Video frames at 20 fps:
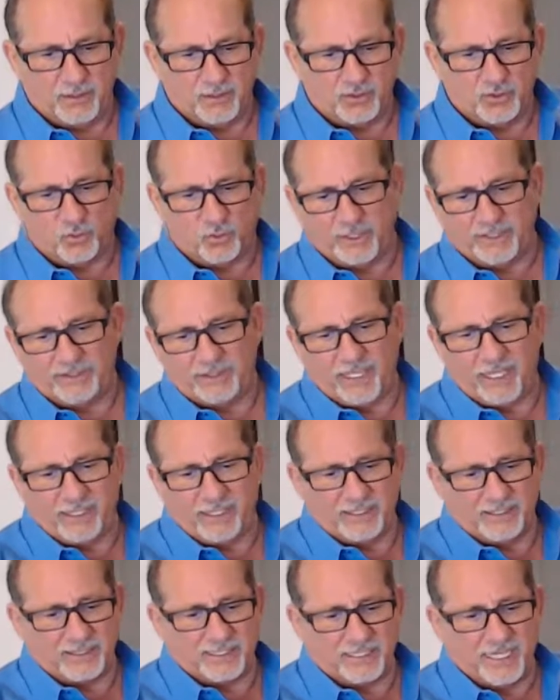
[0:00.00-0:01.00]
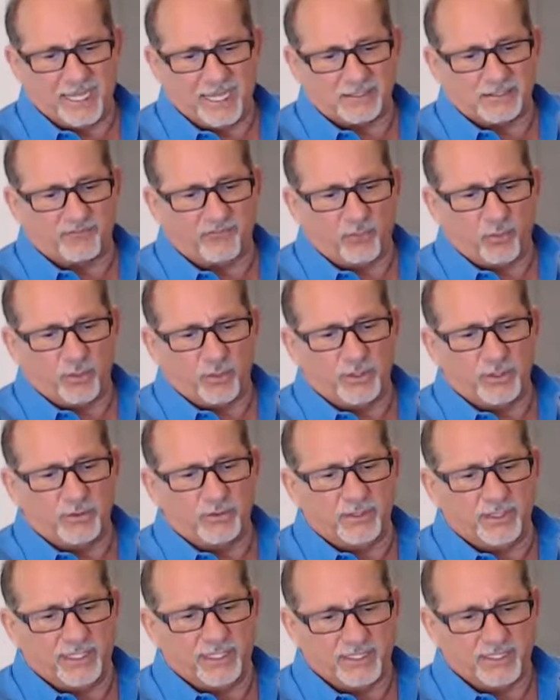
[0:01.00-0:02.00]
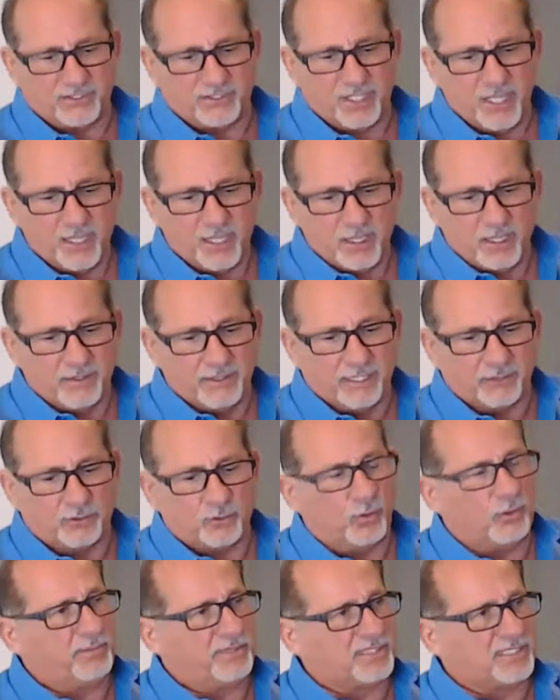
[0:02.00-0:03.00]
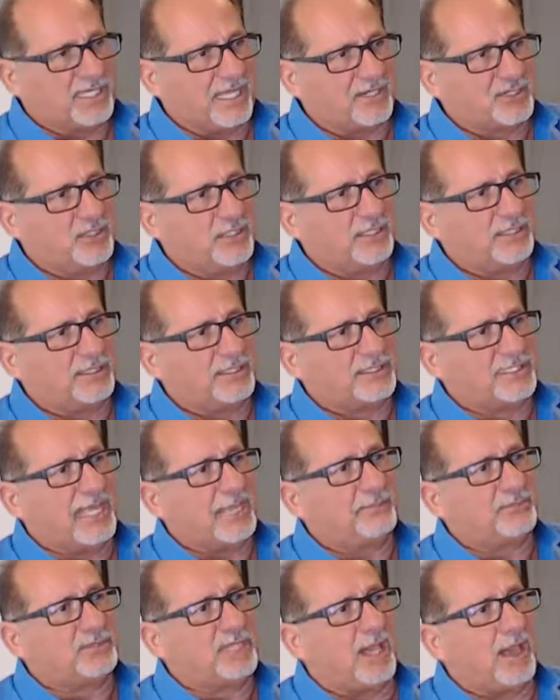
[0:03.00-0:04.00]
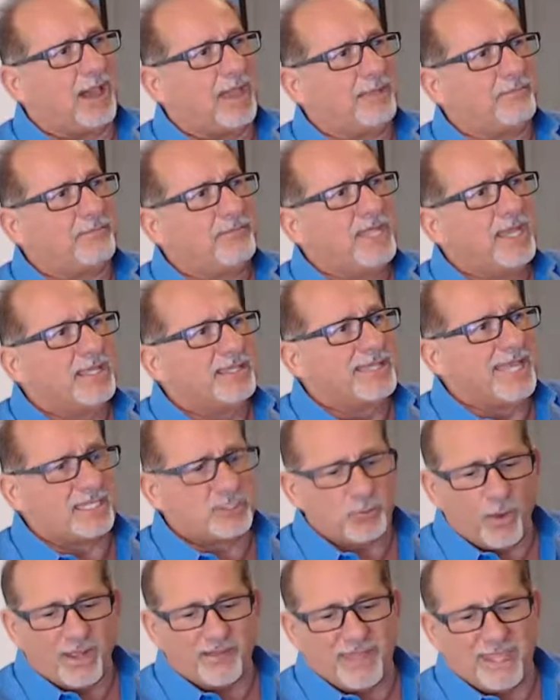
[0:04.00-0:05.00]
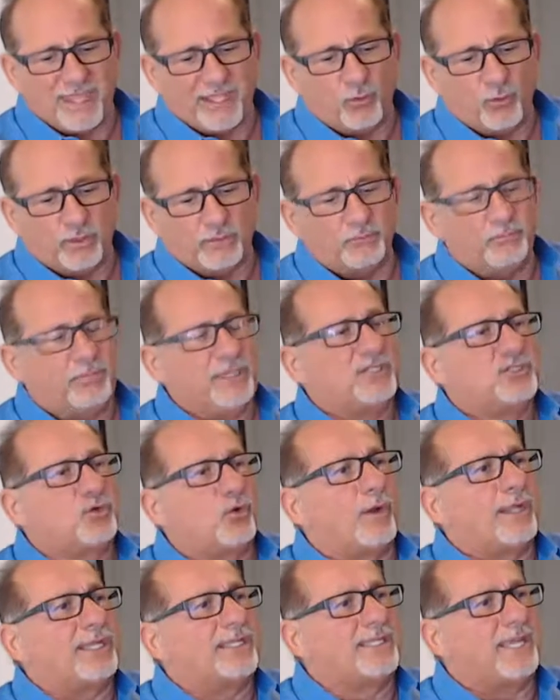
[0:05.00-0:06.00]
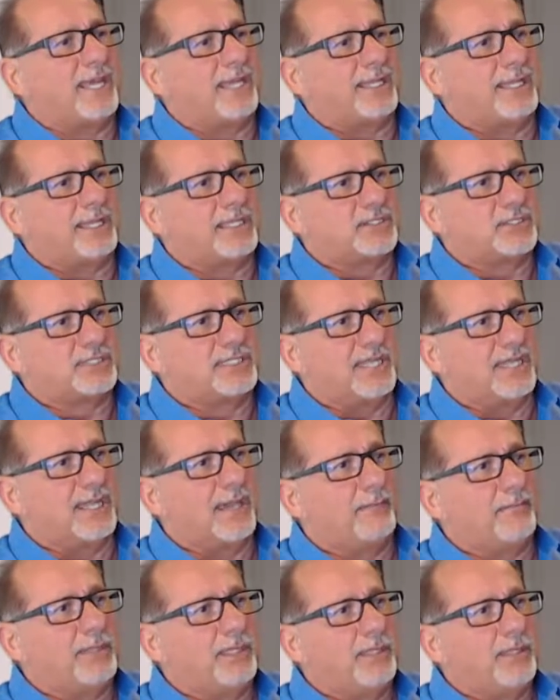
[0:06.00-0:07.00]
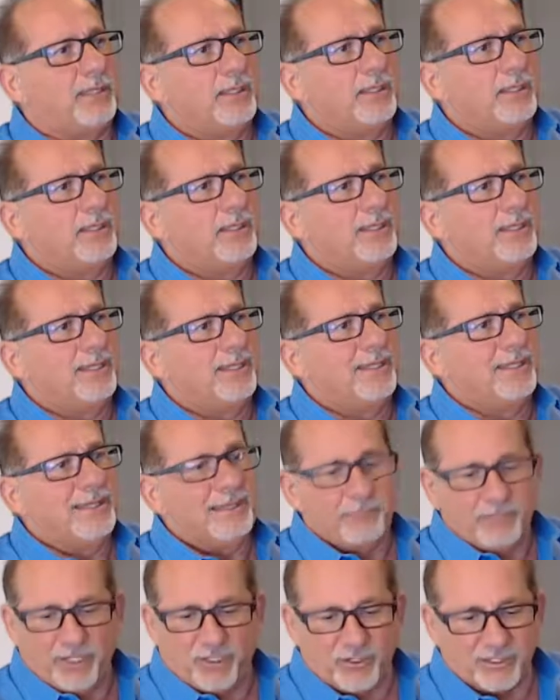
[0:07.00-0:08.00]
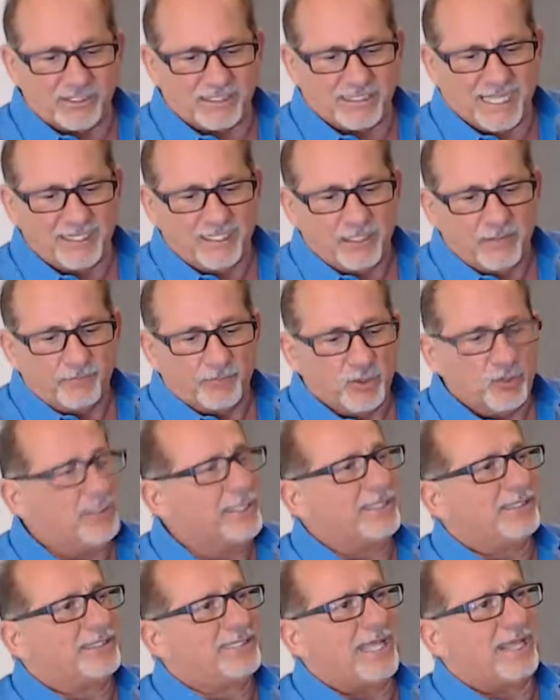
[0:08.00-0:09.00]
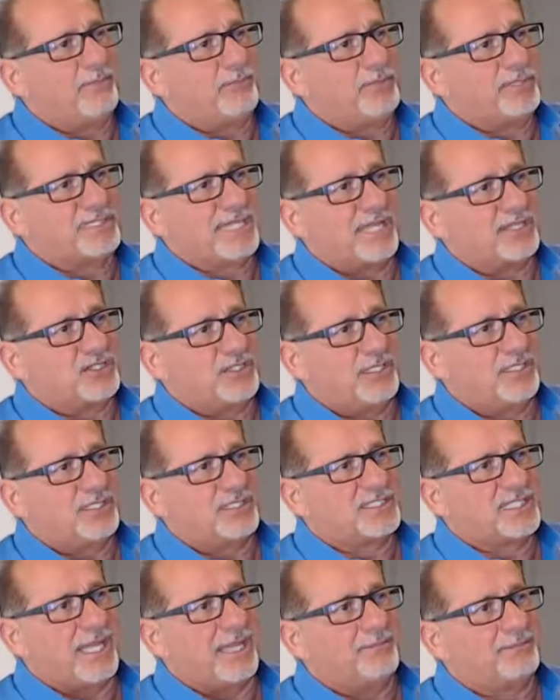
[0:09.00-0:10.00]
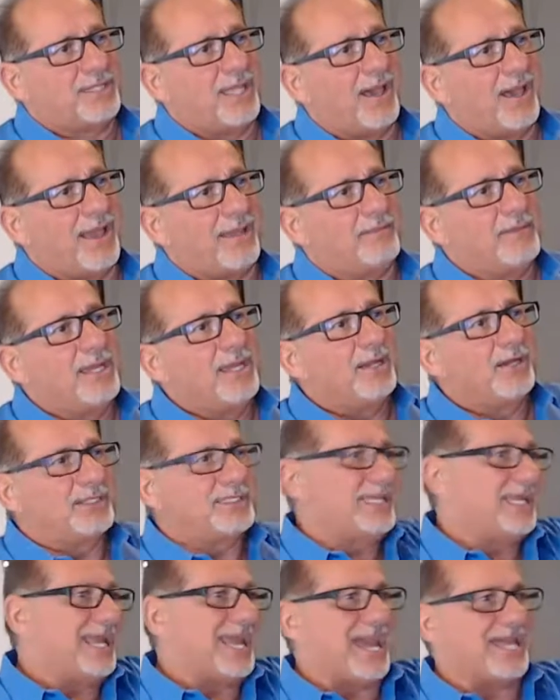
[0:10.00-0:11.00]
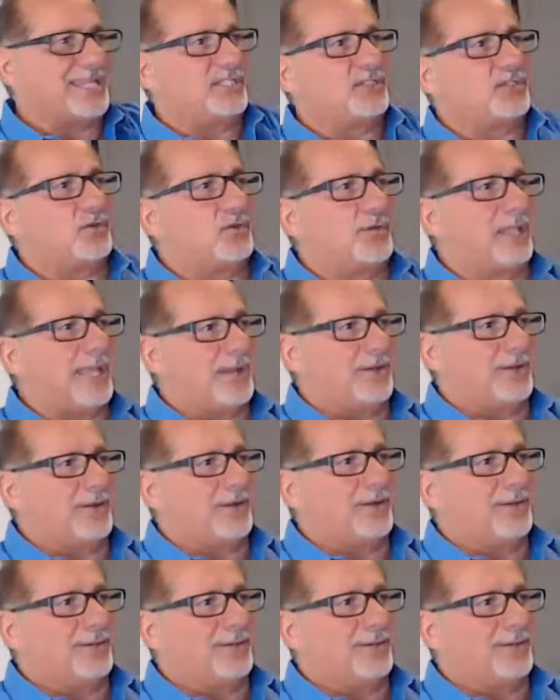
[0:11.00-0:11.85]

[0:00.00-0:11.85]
Joint tenancy has 4 unities. They took possession at the same time. That's why they couldn't be joint tenants, Tim, because you didn't take possession at the same time because he added you later.